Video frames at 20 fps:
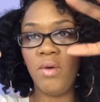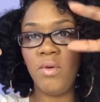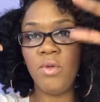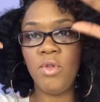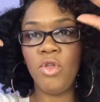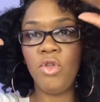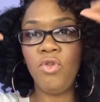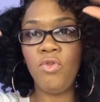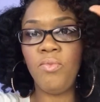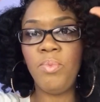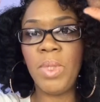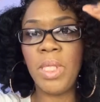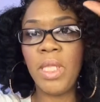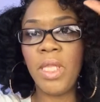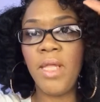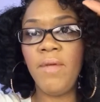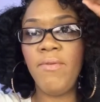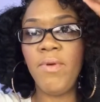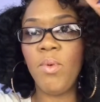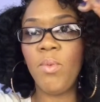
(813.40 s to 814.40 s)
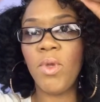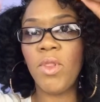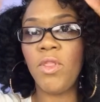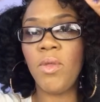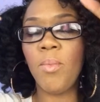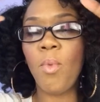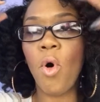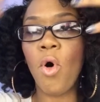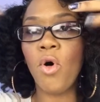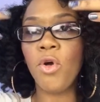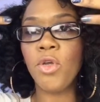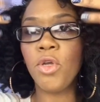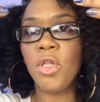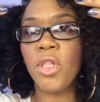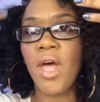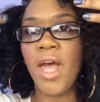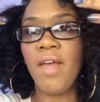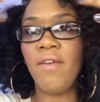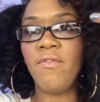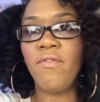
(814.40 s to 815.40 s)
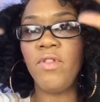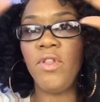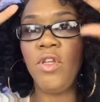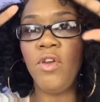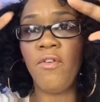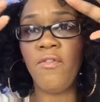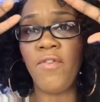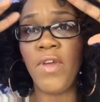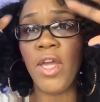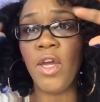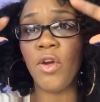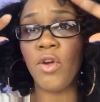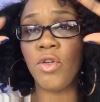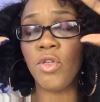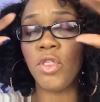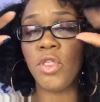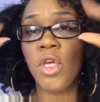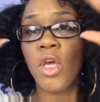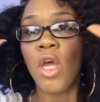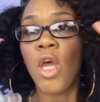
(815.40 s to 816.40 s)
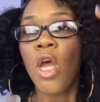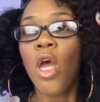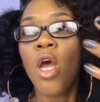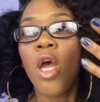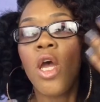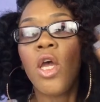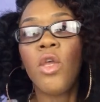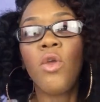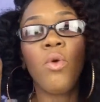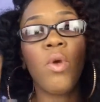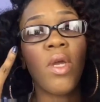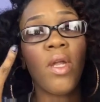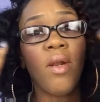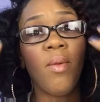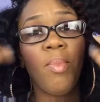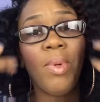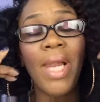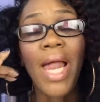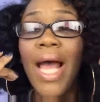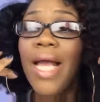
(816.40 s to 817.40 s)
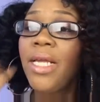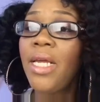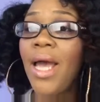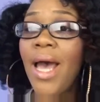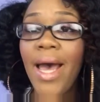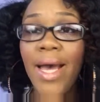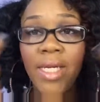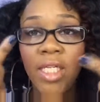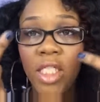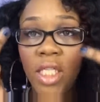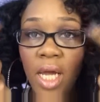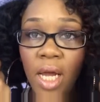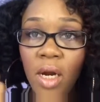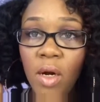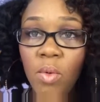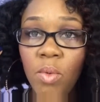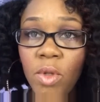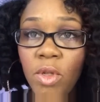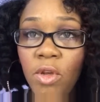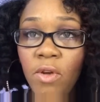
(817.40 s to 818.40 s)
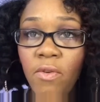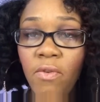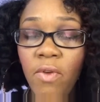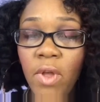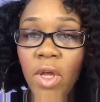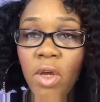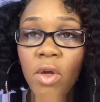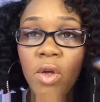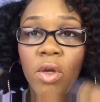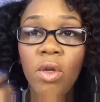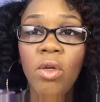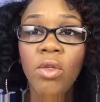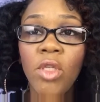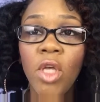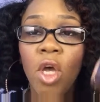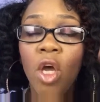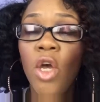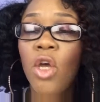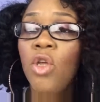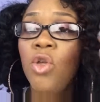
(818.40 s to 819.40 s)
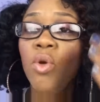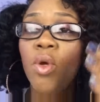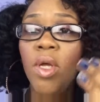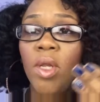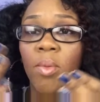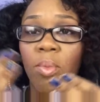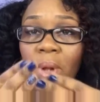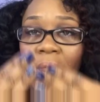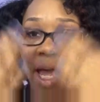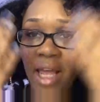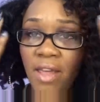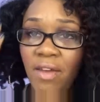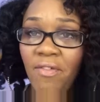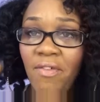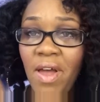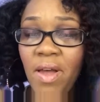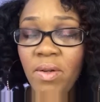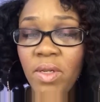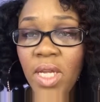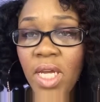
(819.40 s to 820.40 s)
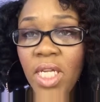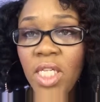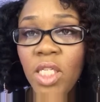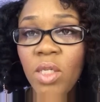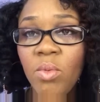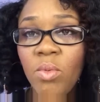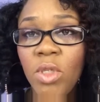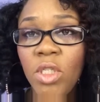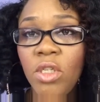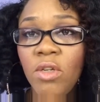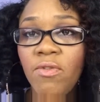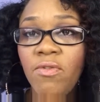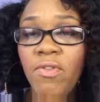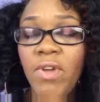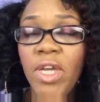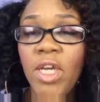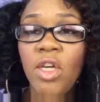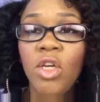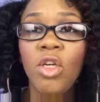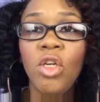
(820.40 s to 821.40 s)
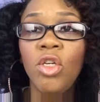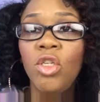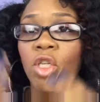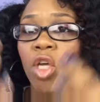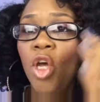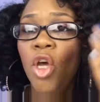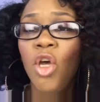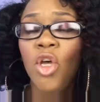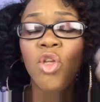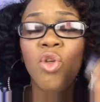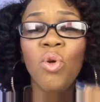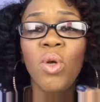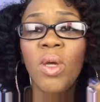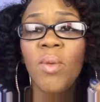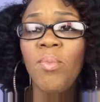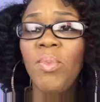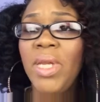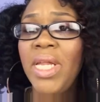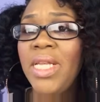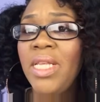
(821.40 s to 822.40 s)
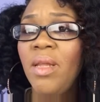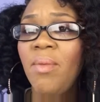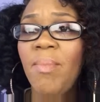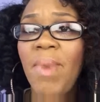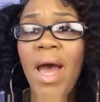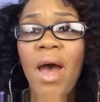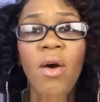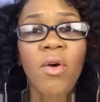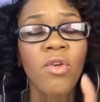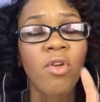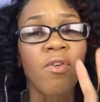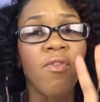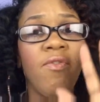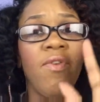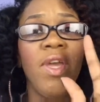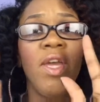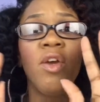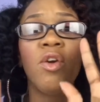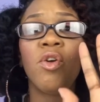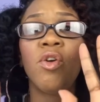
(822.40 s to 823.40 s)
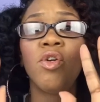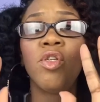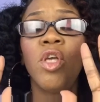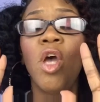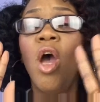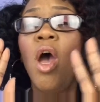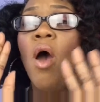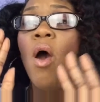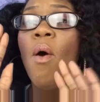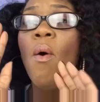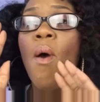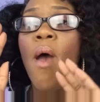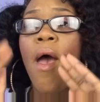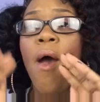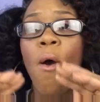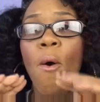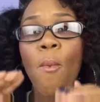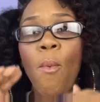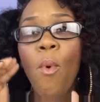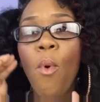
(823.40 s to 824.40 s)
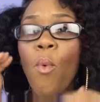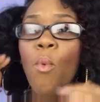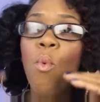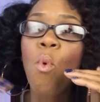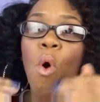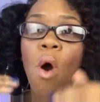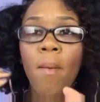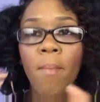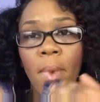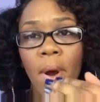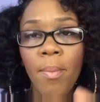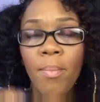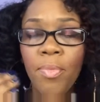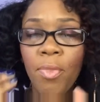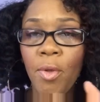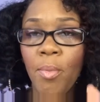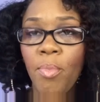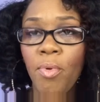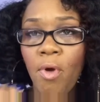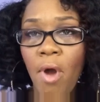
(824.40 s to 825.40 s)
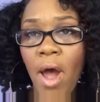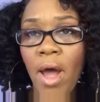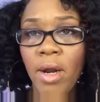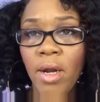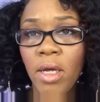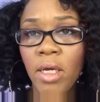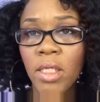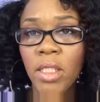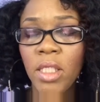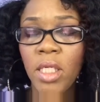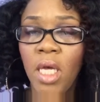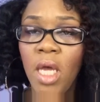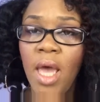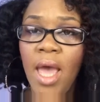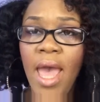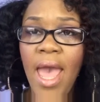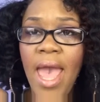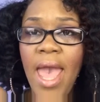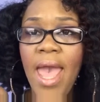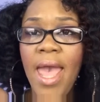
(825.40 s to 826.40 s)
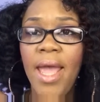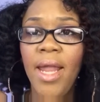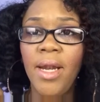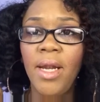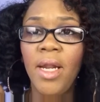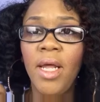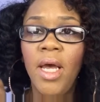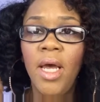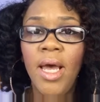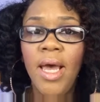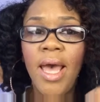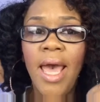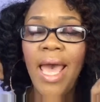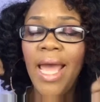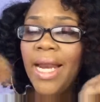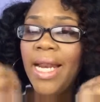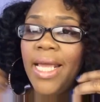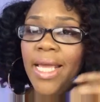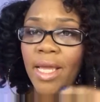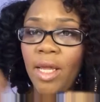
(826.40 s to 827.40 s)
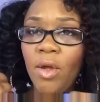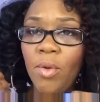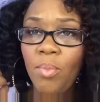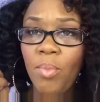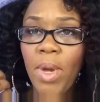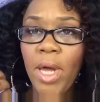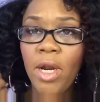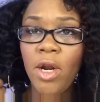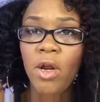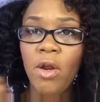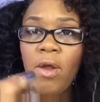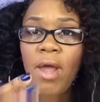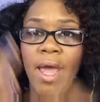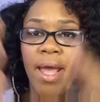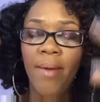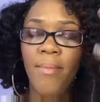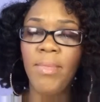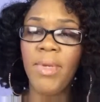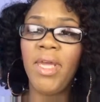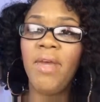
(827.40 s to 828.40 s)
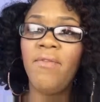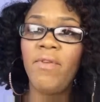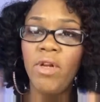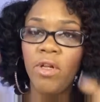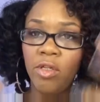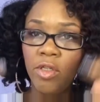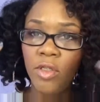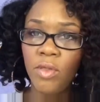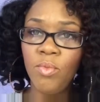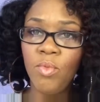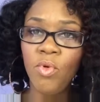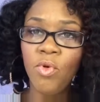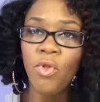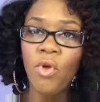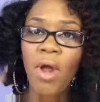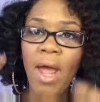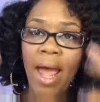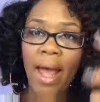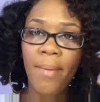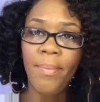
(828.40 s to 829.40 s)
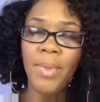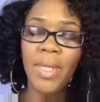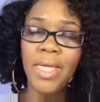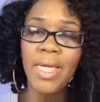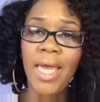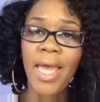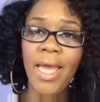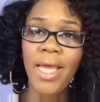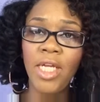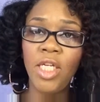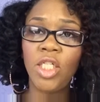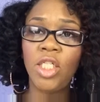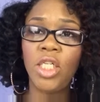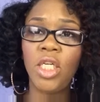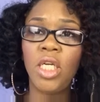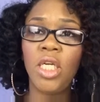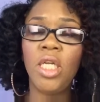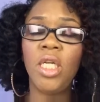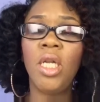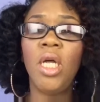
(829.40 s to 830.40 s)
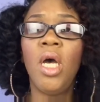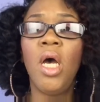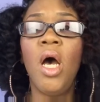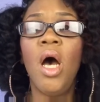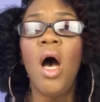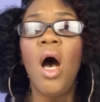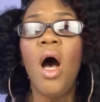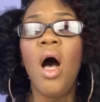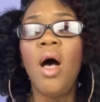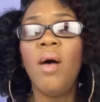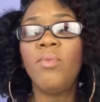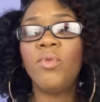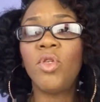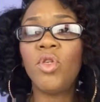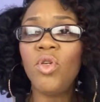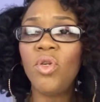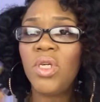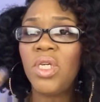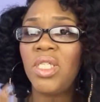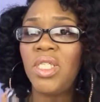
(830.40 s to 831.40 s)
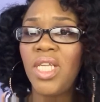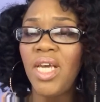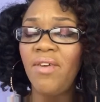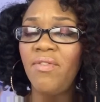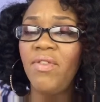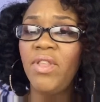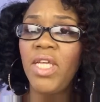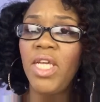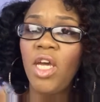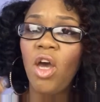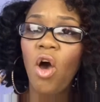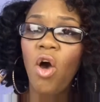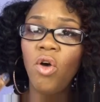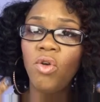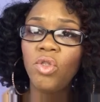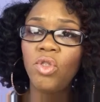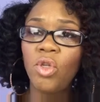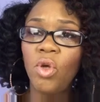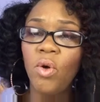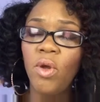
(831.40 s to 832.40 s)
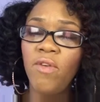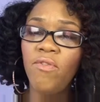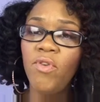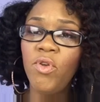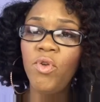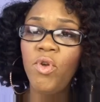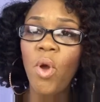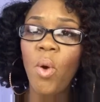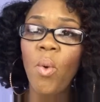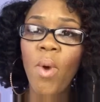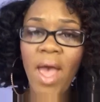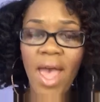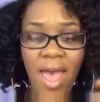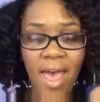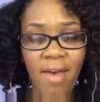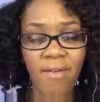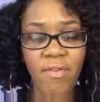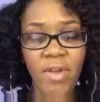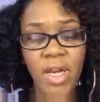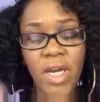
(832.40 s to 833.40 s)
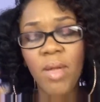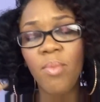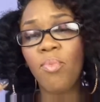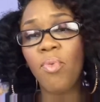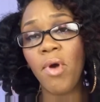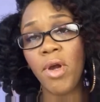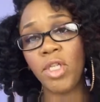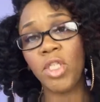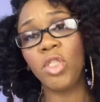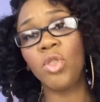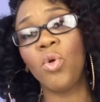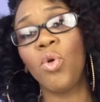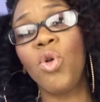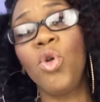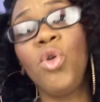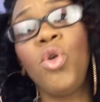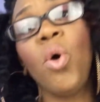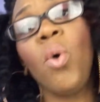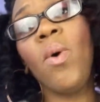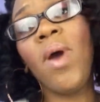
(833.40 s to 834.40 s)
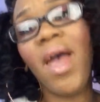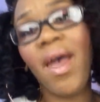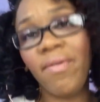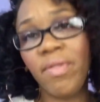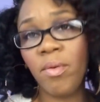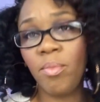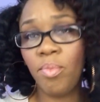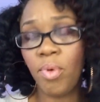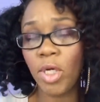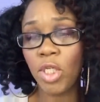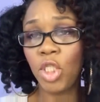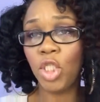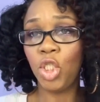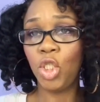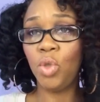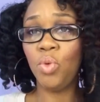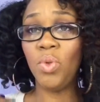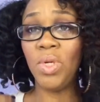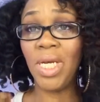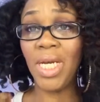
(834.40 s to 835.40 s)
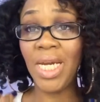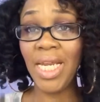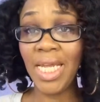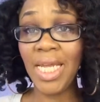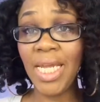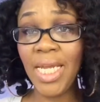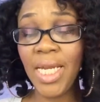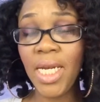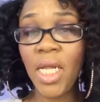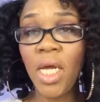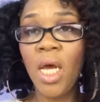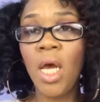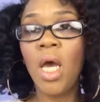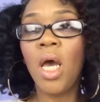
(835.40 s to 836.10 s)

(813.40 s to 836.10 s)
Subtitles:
you've been living with them all your life, your fingers. You can apply your eyeshadow with your fingers. You can apply your foundation with your fingers. You can blend them out. Your fingers help warm up the product and adhere better and give it a smoother application. So you can definitely also, if you don't have any brushes or you don't have the brushes you need